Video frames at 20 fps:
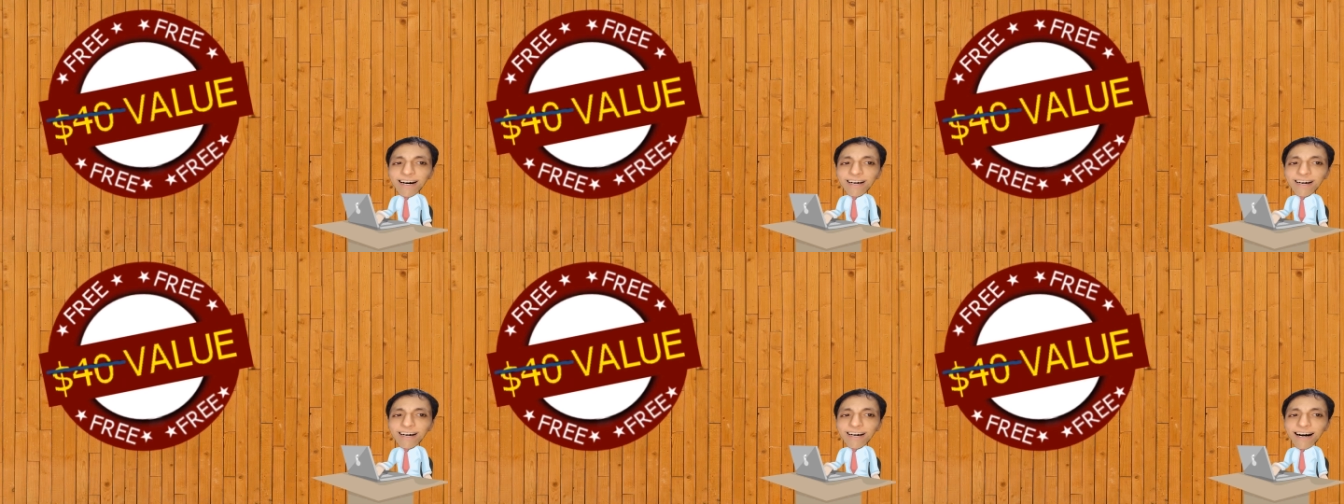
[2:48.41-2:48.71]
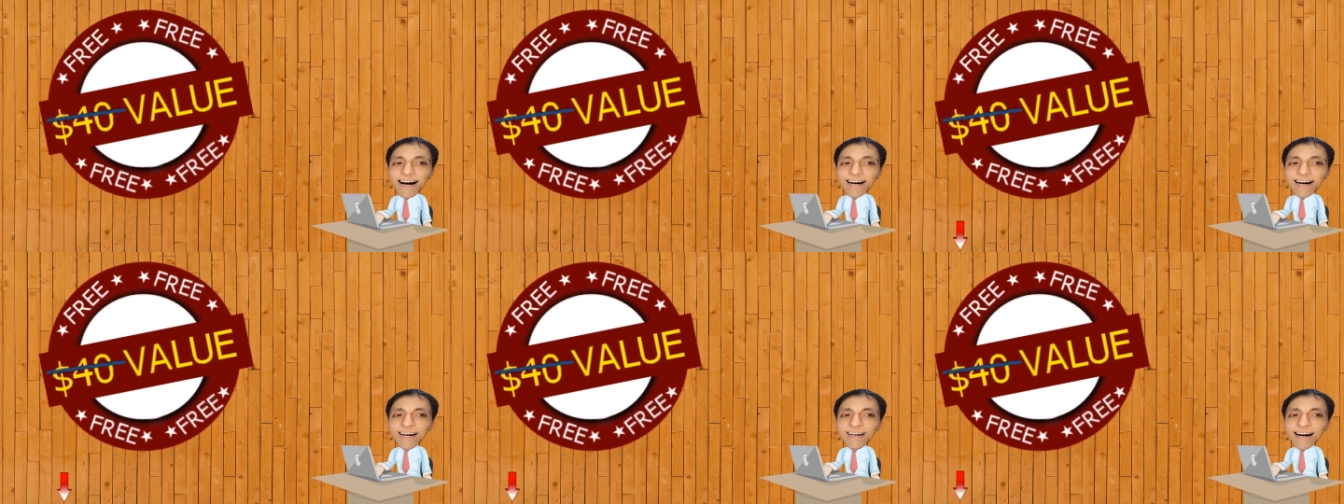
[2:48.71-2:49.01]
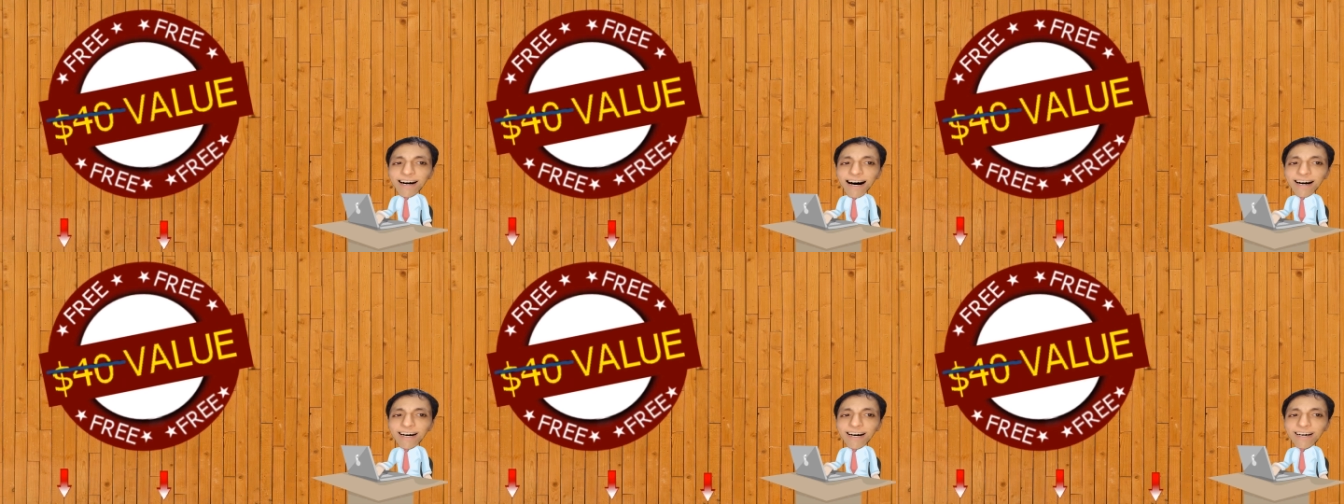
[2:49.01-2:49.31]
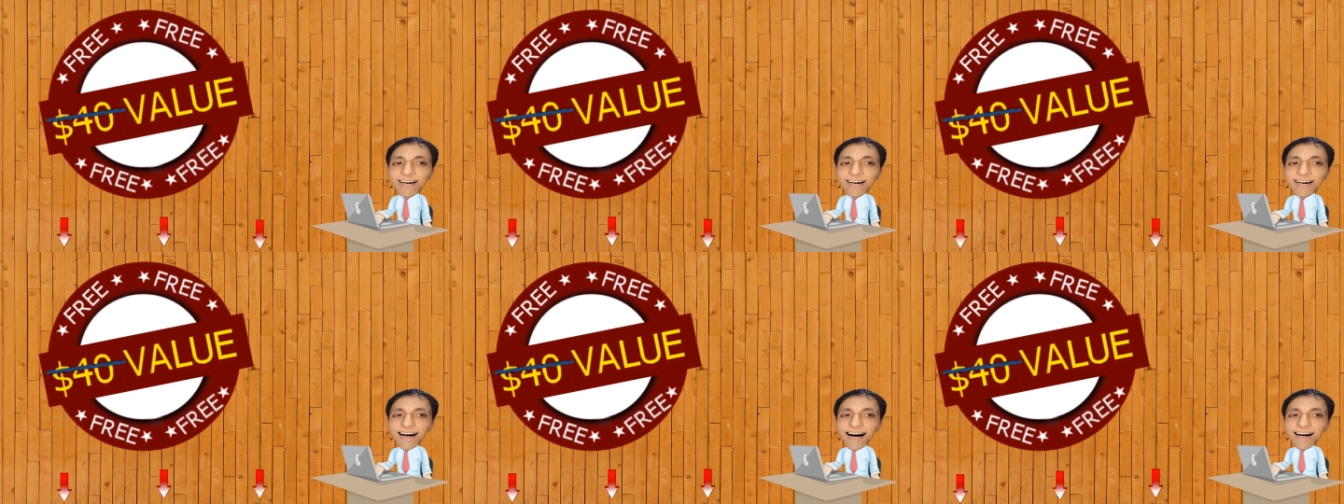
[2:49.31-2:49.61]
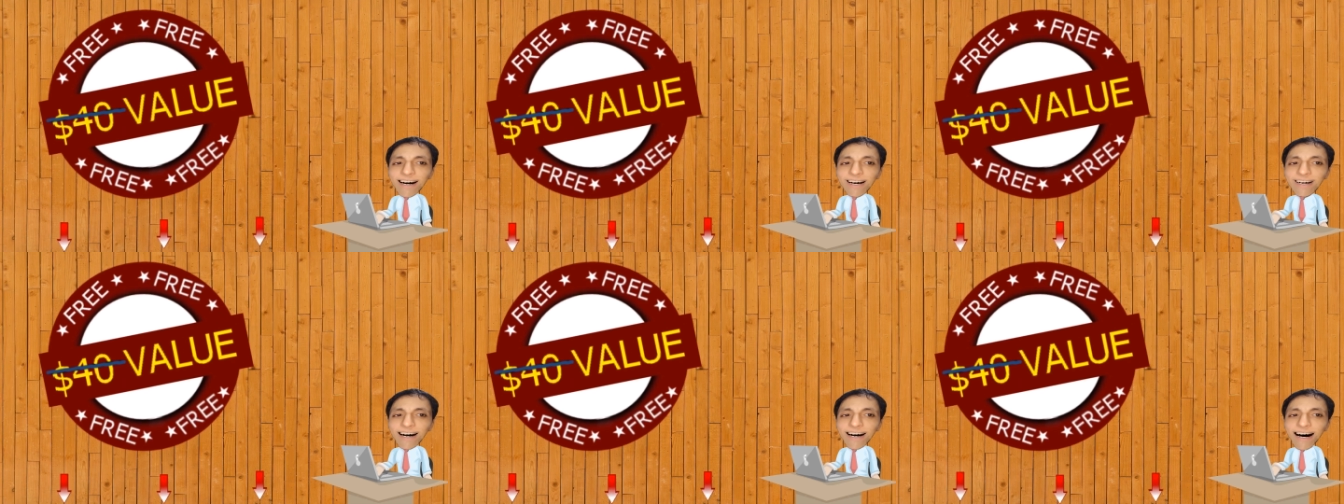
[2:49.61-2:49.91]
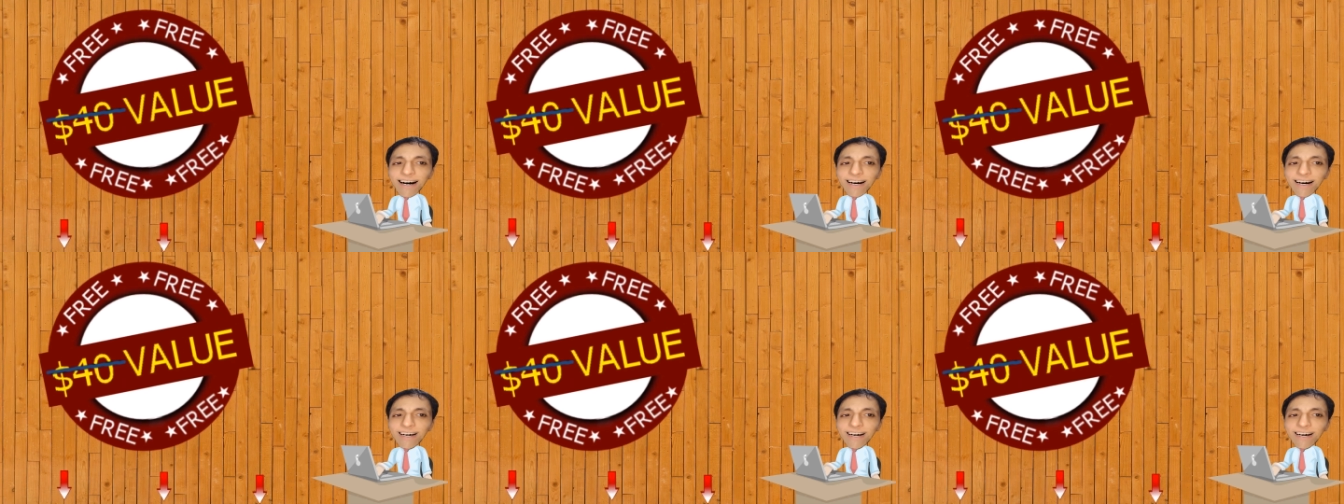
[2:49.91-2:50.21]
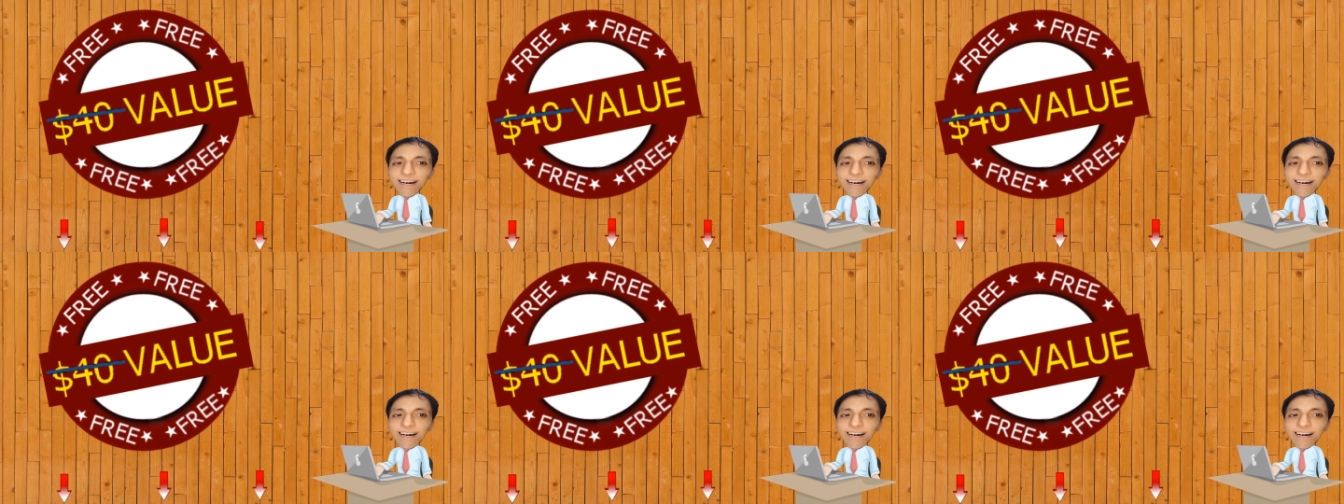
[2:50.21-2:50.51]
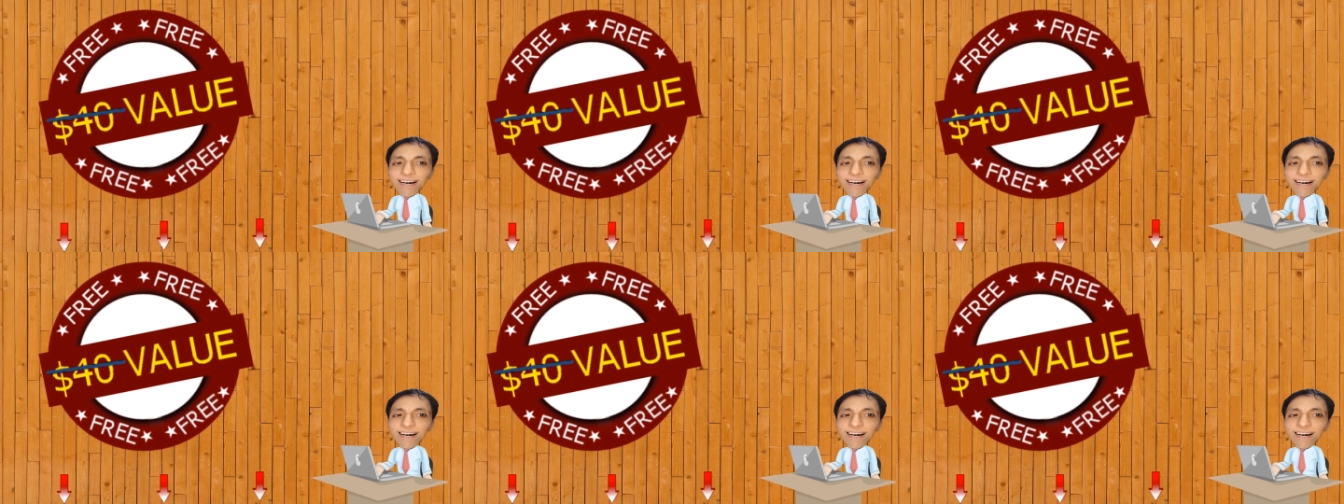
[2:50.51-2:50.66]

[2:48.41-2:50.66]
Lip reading: instant access free of charge.